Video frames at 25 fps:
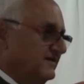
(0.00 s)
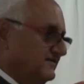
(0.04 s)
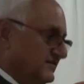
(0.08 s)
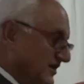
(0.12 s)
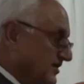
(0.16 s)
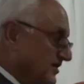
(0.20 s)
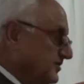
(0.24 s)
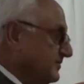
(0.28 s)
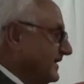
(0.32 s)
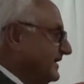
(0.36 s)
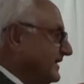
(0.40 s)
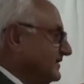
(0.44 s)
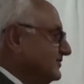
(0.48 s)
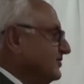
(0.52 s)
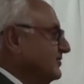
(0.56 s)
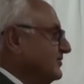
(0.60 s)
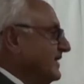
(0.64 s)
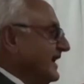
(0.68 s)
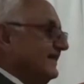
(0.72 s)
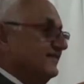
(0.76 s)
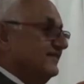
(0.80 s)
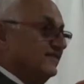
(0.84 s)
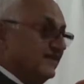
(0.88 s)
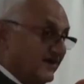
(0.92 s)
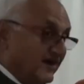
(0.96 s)
Jang Bahadur
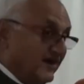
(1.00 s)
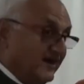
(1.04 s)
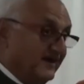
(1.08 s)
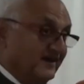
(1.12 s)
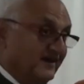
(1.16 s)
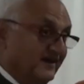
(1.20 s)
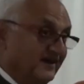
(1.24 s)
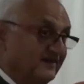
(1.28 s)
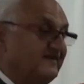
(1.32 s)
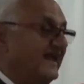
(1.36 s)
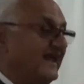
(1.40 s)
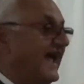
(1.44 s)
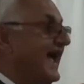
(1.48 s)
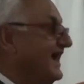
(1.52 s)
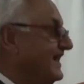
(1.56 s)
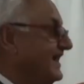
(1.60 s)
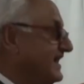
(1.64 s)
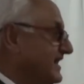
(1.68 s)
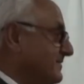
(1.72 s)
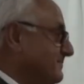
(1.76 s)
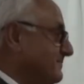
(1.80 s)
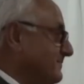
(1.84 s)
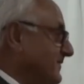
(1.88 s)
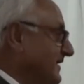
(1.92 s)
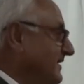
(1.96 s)
and the Ranas
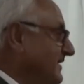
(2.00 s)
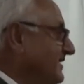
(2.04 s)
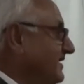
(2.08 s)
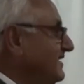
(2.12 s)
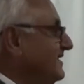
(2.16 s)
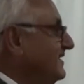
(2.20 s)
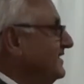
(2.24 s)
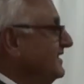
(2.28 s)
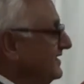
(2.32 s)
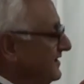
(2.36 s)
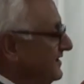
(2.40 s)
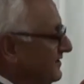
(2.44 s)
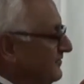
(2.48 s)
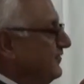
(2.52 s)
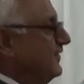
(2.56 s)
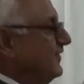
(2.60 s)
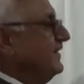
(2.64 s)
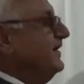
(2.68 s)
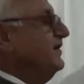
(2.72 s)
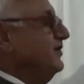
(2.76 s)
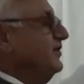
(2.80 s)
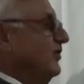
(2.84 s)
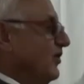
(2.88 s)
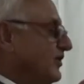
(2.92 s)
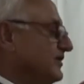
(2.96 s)
and Nepal
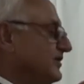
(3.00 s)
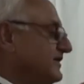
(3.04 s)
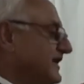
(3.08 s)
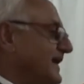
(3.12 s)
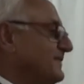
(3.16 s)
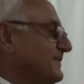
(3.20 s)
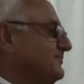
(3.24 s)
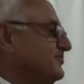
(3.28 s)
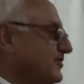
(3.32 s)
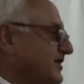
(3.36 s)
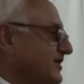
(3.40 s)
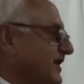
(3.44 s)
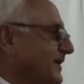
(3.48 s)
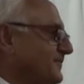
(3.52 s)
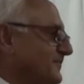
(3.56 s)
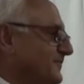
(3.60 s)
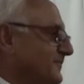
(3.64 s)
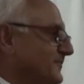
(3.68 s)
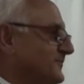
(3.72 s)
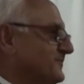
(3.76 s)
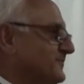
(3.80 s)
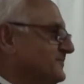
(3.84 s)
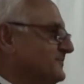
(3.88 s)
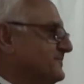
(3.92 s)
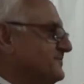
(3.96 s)
for a long time to
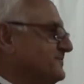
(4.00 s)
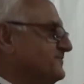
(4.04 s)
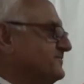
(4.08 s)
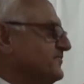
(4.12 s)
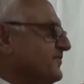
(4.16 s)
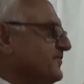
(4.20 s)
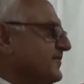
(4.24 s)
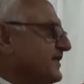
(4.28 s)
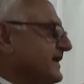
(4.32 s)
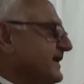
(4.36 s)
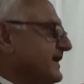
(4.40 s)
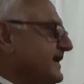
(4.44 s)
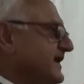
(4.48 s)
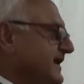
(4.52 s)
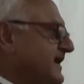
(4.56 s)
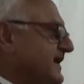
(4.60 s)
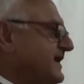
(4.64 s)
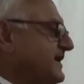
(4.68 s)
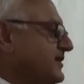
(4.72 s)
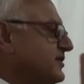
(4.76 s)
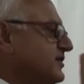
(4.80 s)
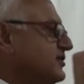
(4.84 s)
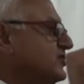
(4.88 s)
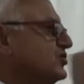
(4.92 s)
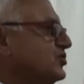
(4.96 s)
come.
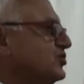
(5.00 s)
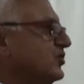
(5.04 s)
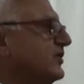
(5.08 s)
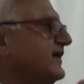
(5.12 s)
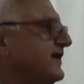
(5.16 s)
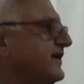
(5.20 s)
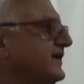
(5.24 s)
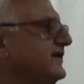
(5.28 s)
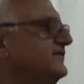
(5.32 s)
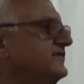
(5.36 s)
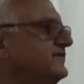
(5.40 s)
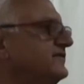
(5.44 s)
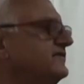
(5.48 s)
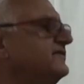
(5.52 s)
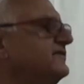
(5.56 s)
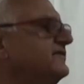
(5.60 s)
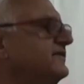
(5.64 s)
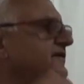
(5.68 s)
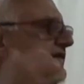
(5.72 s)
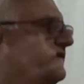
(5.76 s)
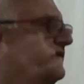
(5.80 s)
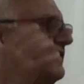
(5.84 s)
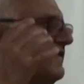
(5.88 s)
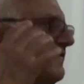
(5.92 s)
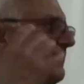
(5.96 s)
He took his
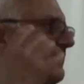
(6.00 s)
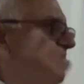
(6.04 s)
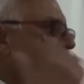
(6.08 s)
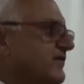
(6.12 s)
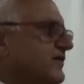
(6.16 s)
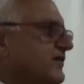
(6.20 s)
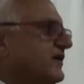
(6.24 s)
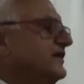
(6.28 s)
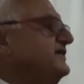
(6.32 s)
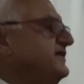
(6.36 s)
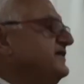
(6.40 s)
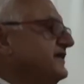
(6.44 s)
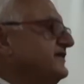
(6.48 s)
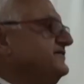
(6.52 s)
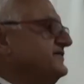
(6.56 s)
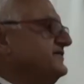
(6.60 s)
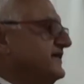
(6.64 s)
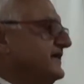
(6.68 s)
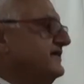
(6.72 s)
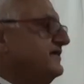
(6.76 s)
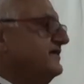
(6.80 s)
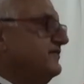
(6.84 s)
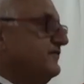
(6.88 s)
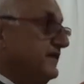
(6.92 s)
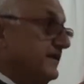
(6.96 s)

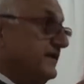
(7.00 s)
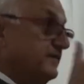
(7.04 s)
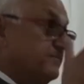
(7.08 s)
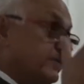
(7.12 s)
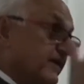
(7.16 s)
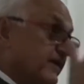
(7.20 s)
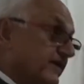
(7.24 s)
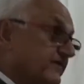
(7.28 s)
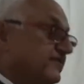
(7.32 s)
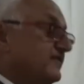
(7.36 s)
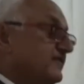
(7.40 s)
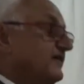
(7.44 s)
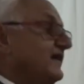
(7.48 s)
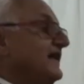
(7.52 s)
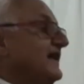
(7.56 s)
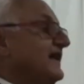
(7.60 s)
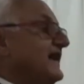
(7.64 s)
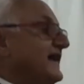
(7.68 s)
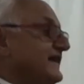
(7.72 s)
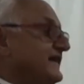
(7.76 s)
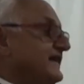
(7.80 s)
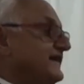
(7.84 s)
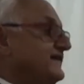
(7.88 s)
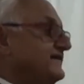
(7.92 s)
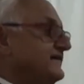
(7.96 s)
contingent, he personally
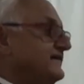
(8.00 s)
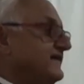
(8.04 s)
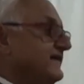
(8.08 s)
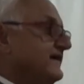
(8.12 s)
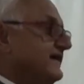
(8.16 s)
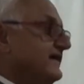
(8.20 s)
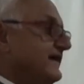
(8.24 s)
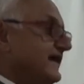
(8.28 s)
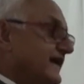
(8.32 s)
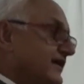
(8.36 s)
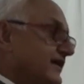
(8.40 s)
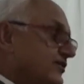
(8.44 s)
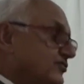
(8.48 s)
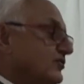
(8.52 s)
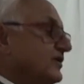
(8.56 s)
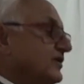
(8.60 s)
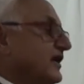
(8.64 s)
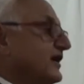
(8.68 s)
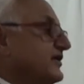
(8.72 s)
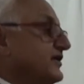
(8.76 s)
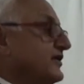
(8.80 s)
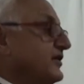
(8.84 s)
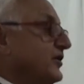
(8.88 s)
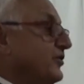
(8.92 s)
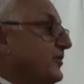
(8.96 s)
led it into
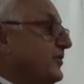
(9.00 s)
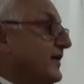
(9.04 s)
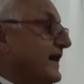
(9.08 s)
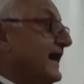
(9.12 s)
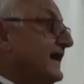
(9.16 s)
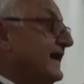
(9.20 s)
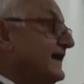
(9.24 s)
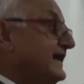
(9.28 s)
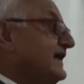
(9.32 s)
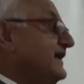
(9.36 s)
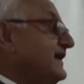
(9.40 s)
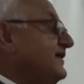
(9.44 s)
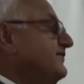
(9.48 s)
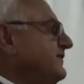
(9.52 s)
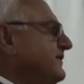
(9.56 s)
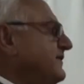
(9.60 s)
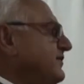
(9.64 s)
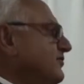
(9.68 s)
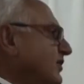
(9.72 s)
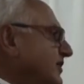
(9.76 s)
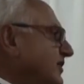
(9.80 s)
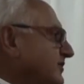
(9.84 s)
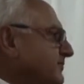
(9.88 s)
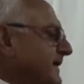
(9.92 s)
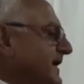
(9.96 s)
Lucknow and
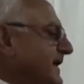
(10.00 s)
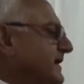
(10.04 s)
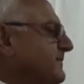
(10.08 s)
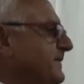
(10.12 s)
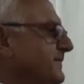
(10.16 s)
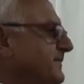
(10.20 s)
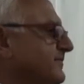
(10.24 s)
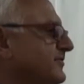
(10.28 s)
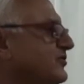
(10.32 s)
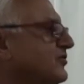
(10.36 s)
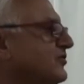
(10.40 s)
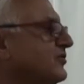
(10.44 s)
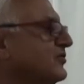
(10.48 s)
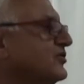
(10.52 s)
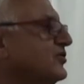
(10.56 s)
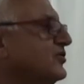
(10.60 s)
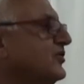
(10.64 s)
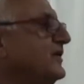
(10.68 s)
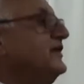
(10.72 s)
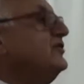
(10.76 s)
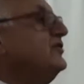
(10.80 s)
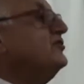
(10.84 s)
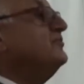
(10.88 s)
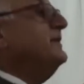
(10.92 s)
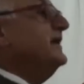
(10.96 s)
even what many people don't
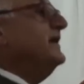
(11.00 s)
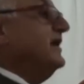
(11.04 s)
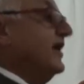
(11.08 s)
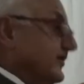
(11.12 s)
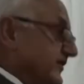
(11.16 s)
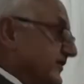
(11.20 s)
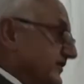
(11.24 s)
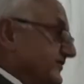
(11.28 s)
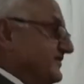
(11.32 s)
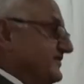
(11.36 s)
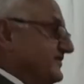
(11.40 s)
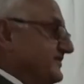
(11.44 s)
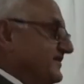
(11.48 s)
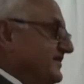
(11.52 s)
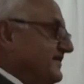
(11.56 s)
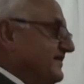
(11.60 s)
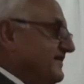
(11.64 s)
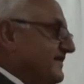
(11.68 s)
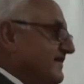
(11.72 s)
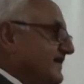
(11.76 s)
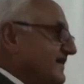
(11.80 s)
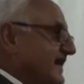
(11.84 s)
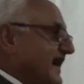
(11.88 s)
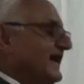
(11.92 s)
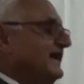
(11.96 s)
know, into Banaras.
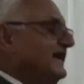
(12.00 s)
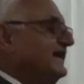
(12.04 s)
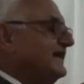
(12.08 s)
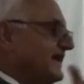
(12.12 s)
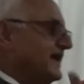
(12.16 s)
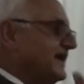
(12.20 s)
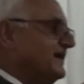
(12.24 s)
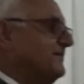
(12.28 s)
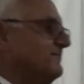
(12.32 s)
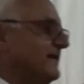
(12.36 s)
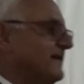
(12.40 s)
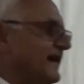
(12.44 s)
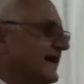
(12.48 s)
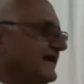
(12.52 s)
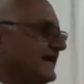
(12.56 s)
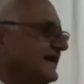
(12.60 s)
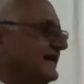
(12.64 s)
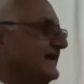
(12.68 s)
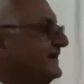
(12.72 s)
And he came back.